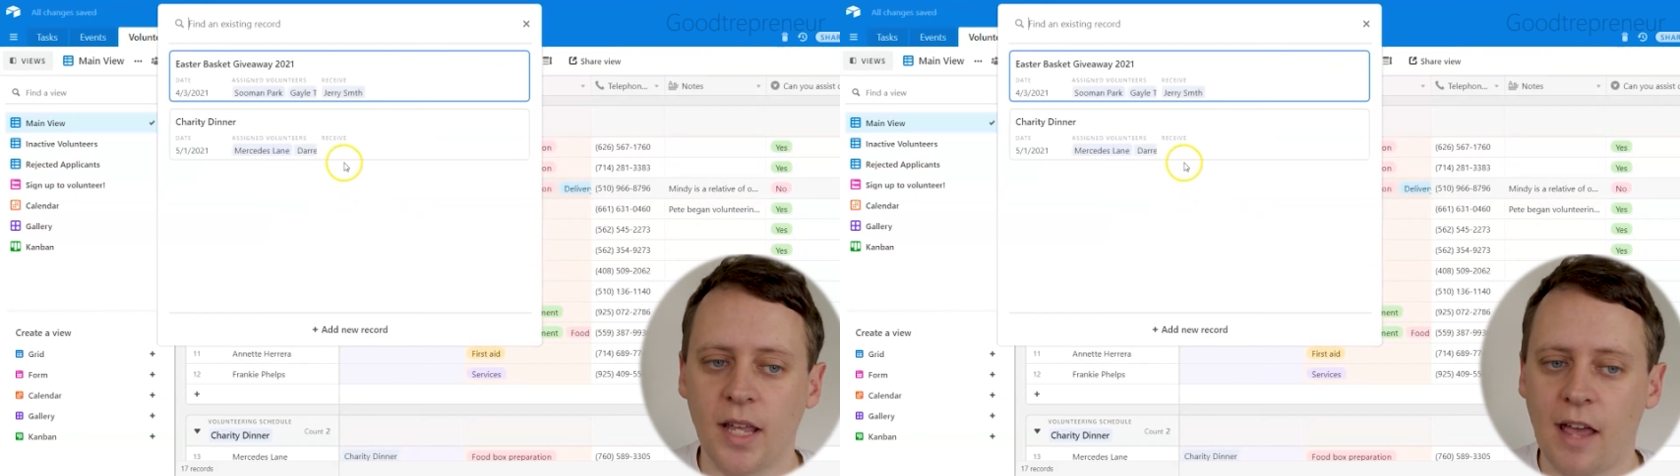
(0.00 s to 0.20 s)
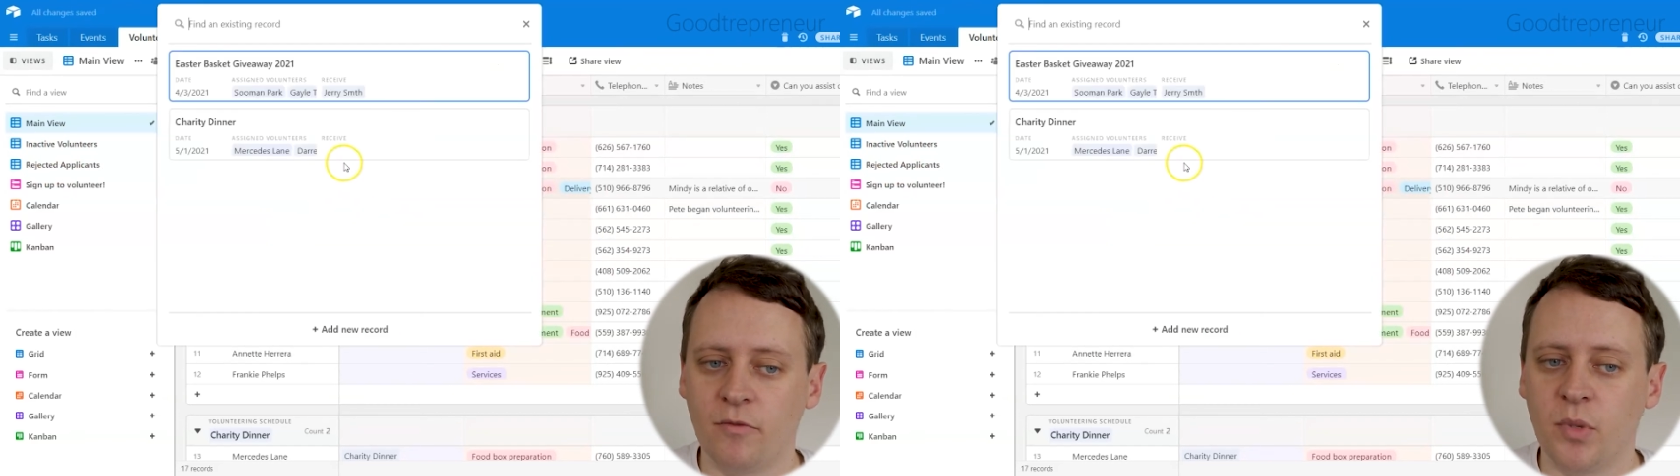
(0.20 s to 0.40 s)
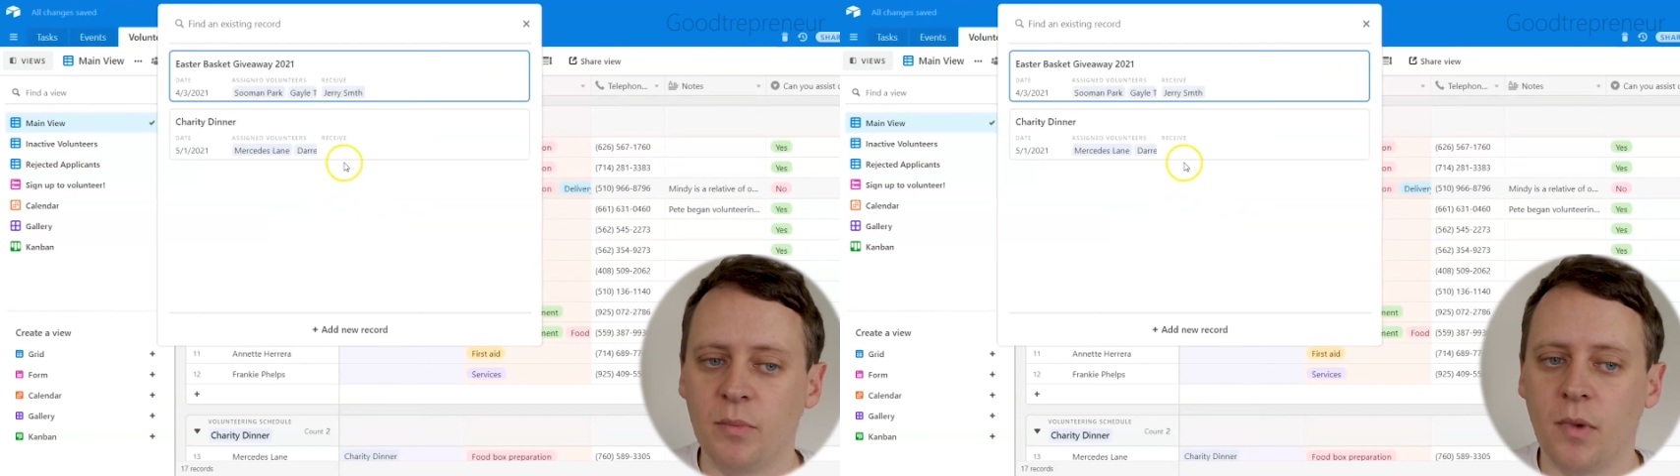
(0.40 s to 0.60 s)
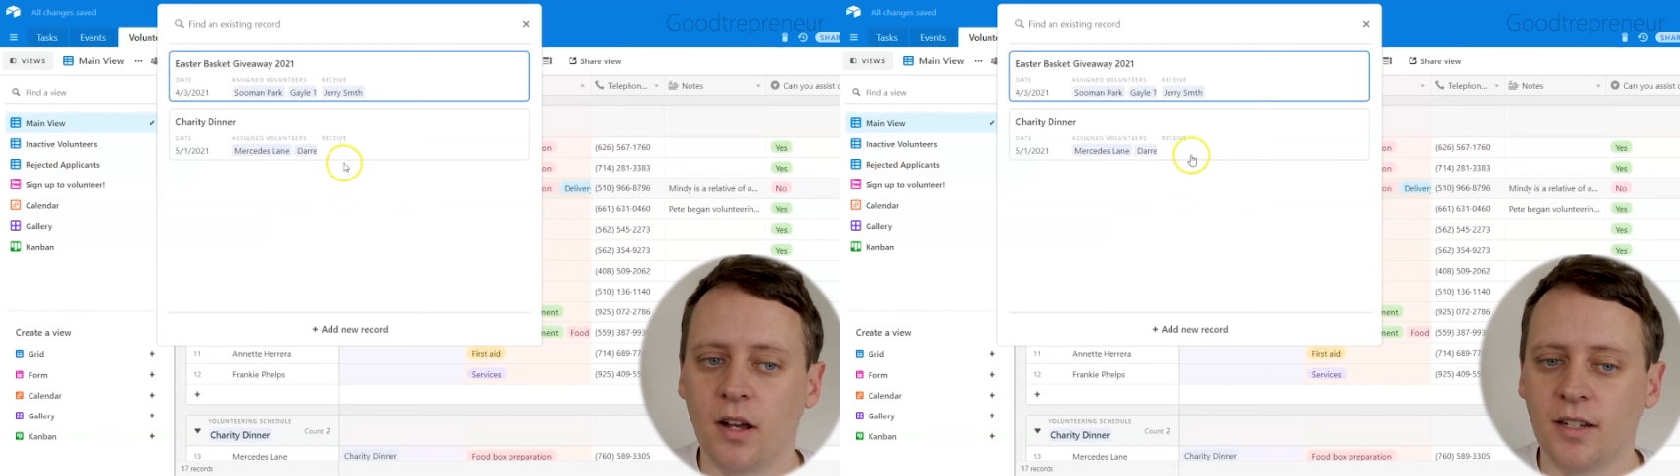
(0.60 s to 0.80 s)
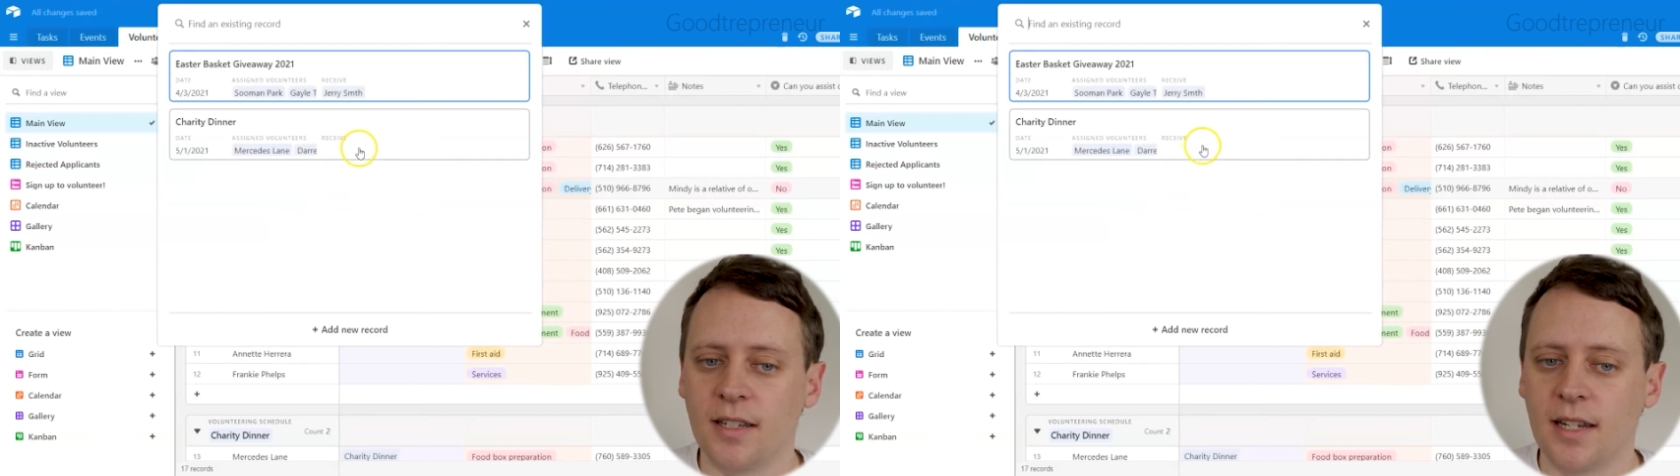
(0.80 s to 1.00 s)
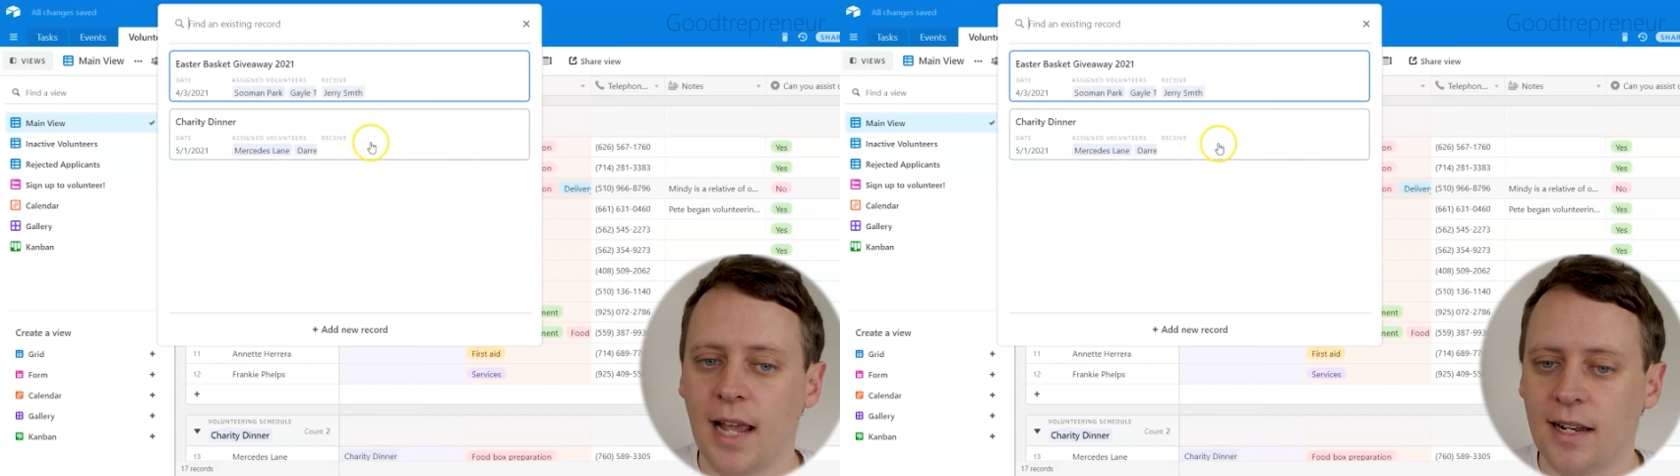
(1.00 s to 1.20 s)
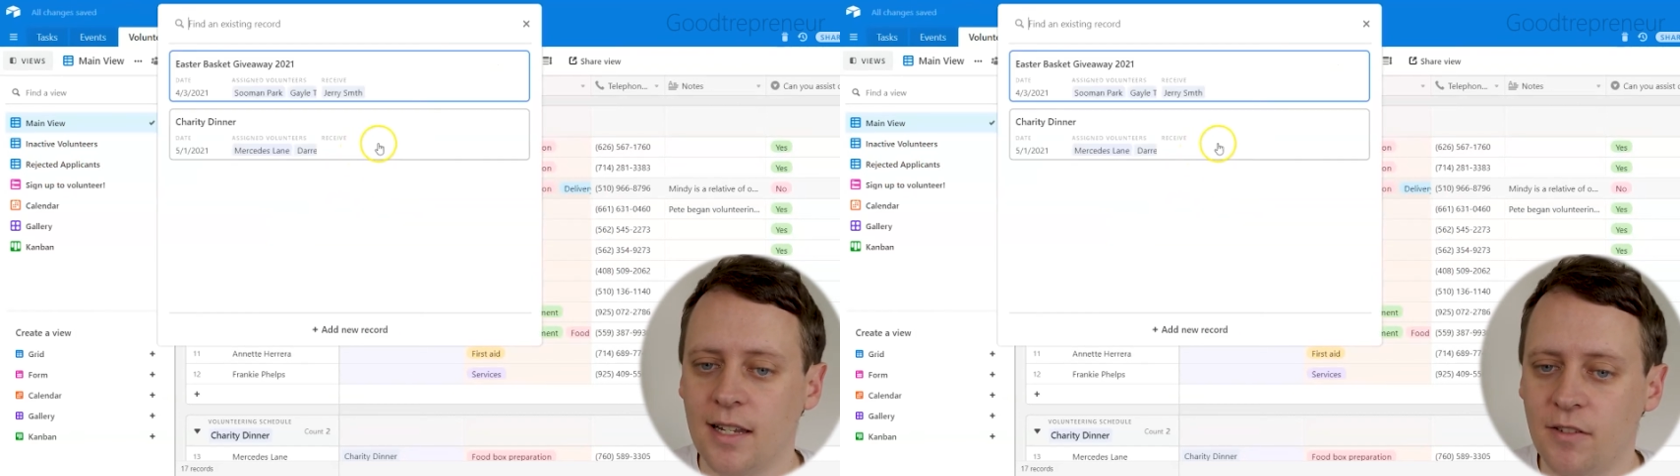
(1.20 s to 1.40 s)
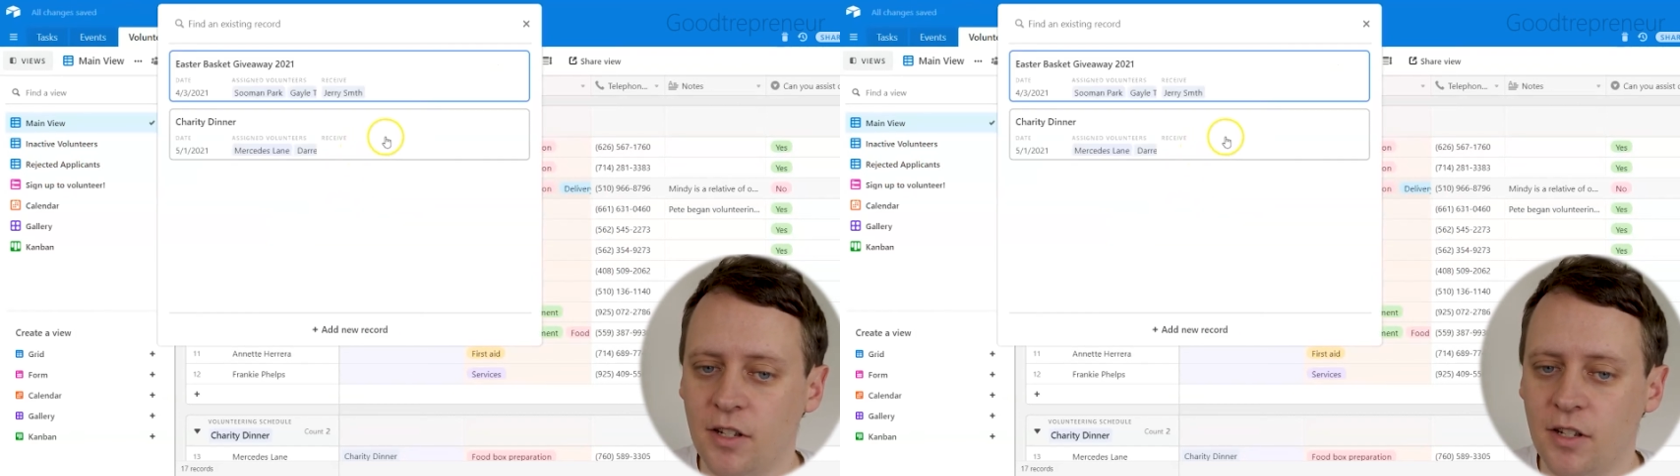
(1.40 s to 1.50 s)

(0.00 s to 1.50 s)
they haven't been marked as inactive,